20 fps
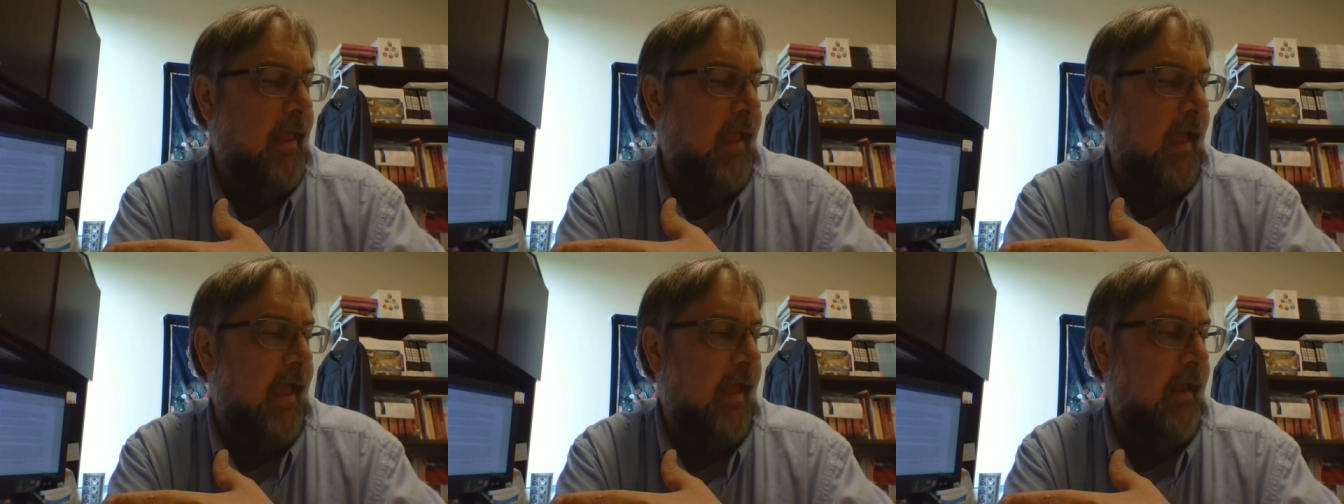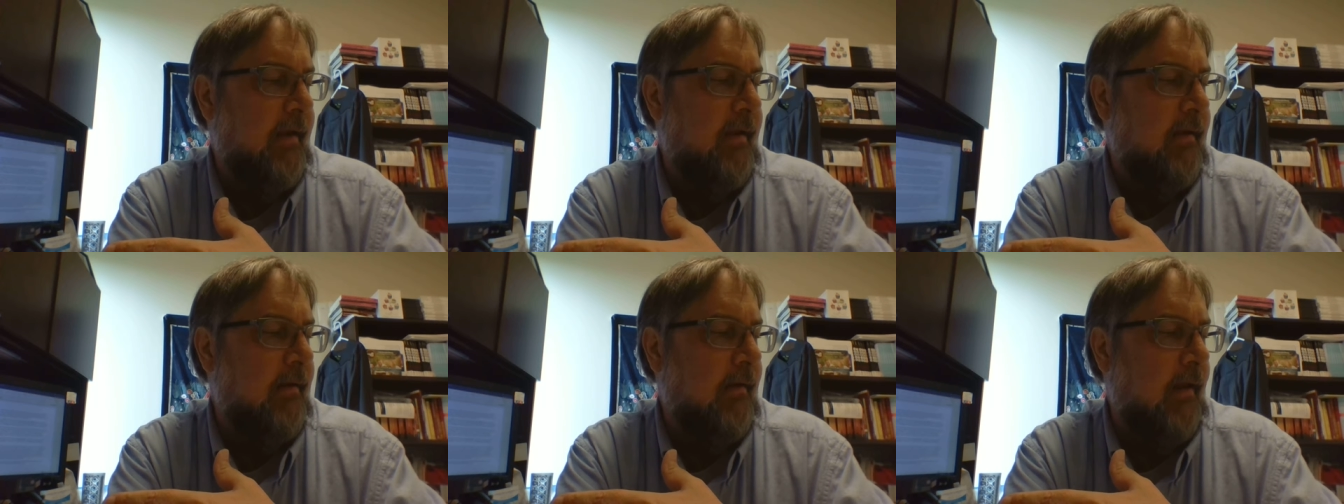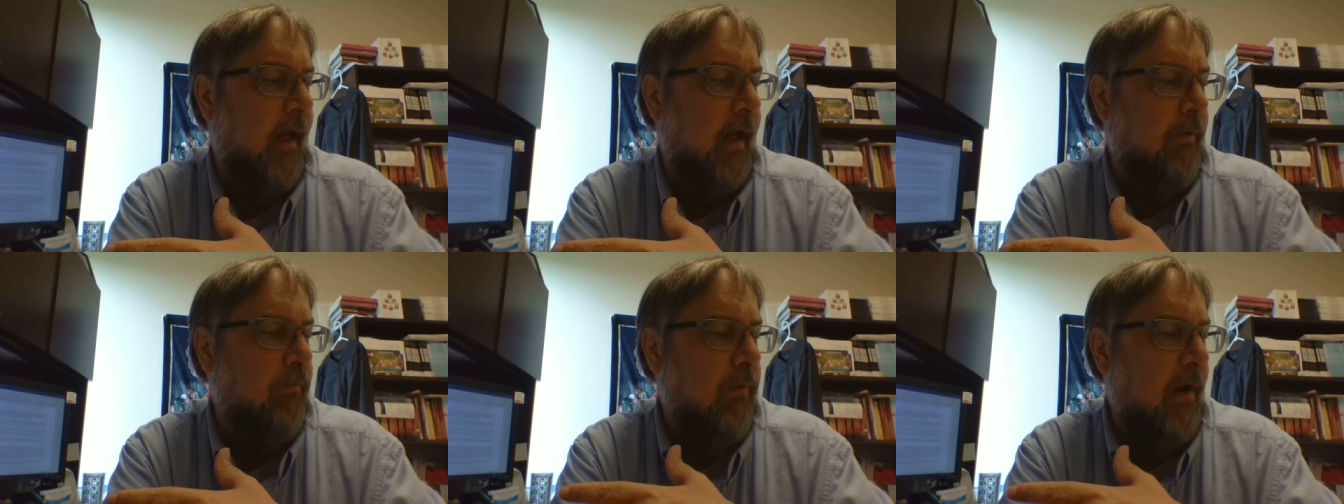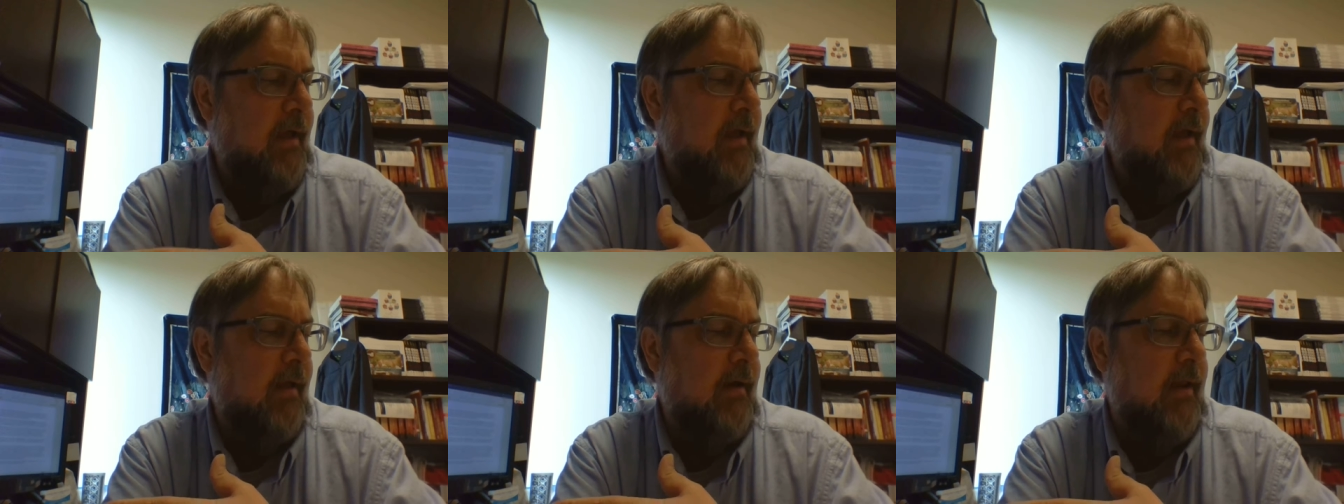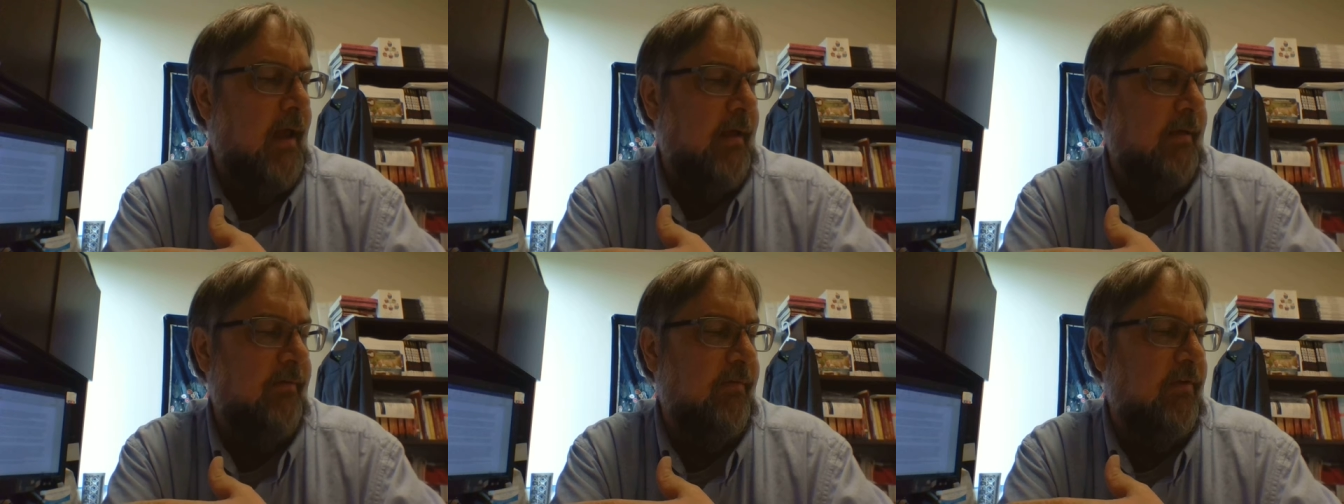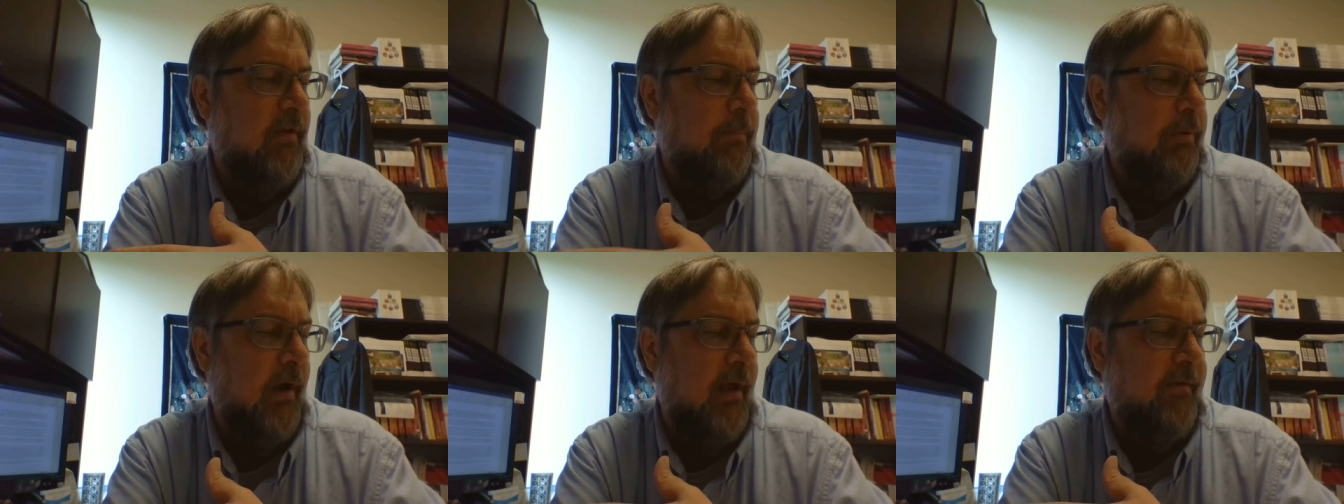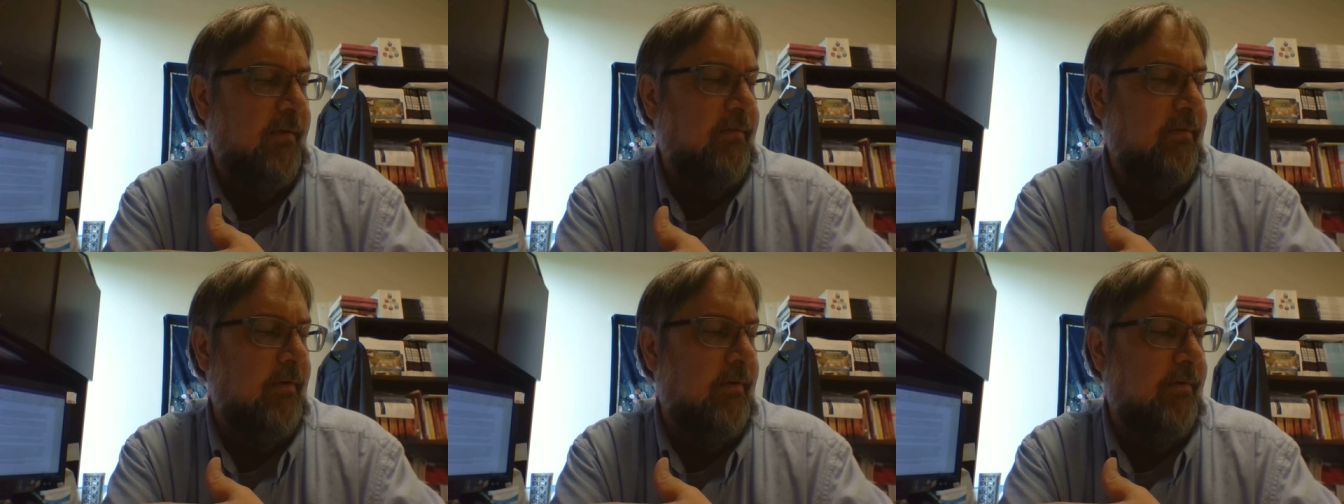And I recognize the
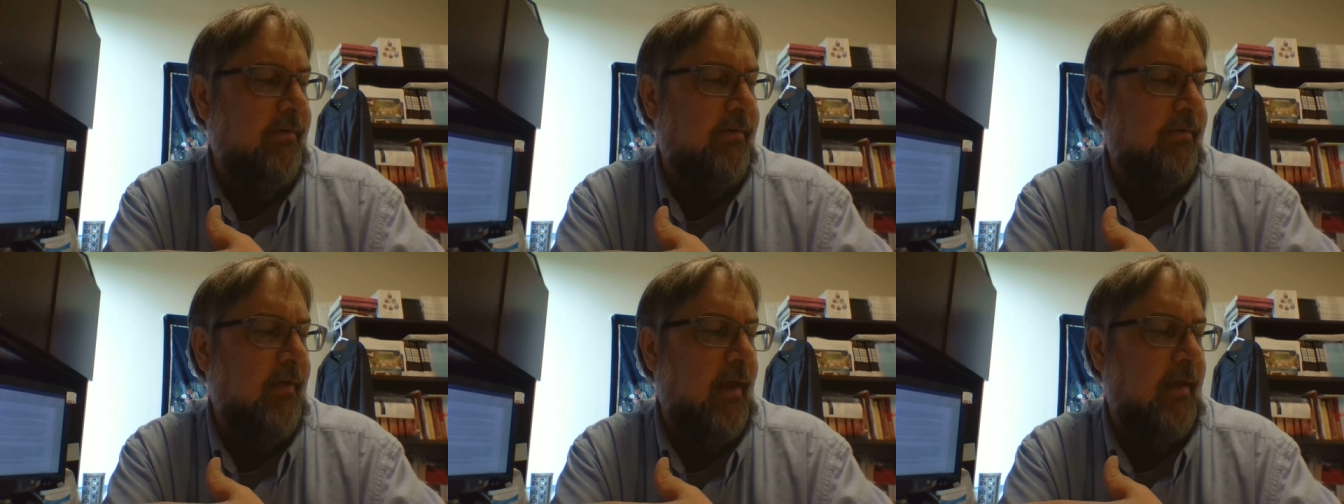presence